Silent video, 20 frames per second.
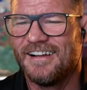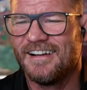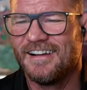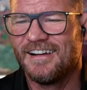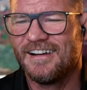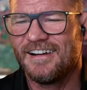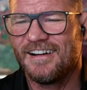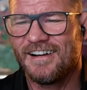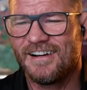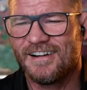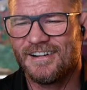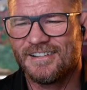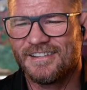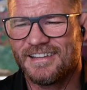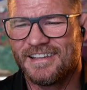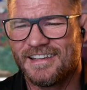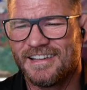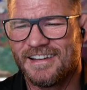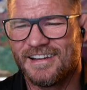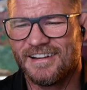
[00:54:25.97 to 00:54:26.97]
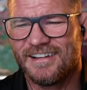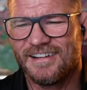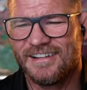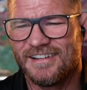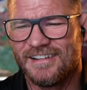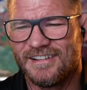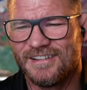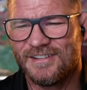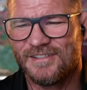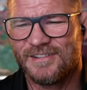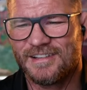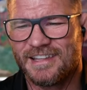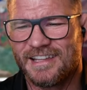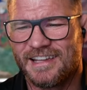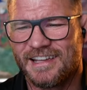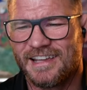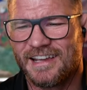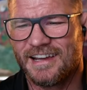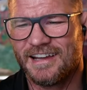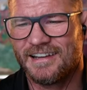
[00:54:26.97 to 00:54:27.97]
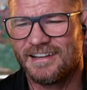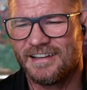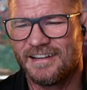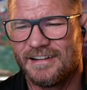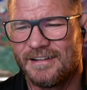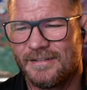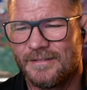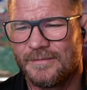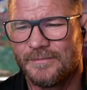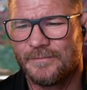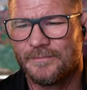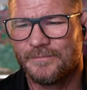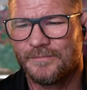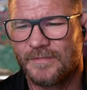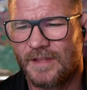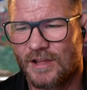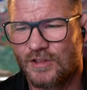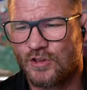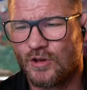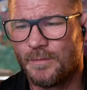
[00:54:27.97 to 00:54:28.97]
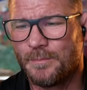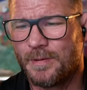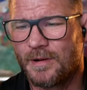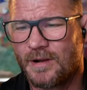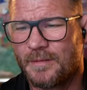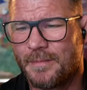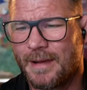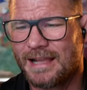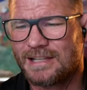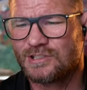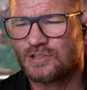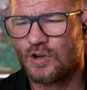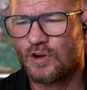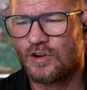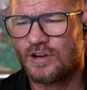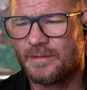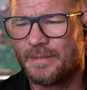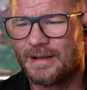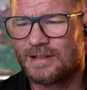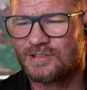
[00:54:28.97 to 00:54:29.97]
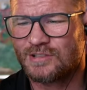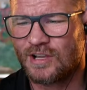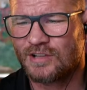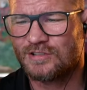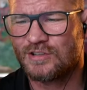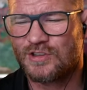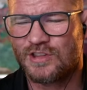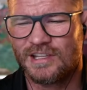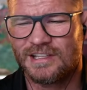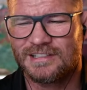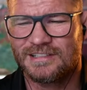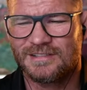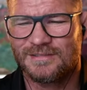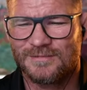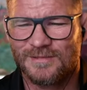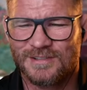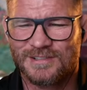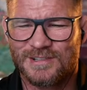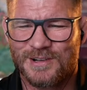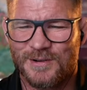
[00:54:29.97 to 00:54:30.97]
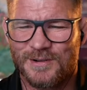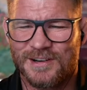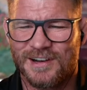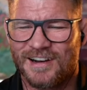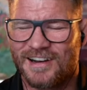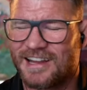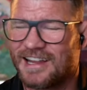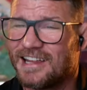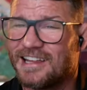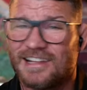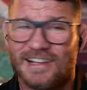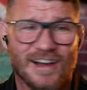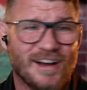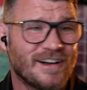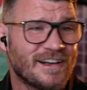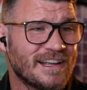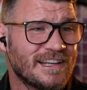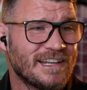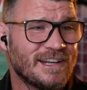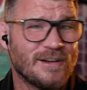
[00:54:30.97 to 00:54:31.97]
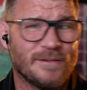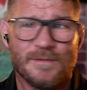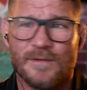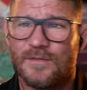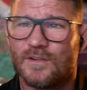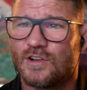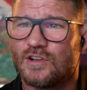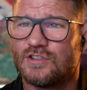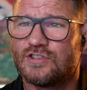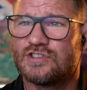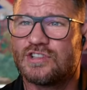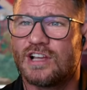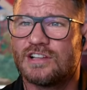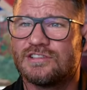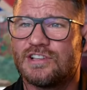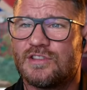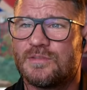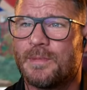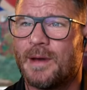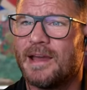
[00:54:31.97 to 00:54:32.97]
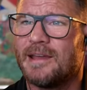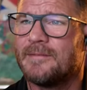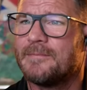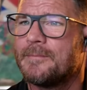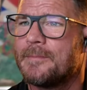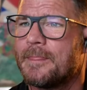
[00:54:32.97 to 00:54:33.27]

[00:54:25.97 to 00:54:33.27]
Oh dear, you're a dickhead. I jump on a Mike's talking about sausages. What's going on here? Can't get enough of a good sausage, mate.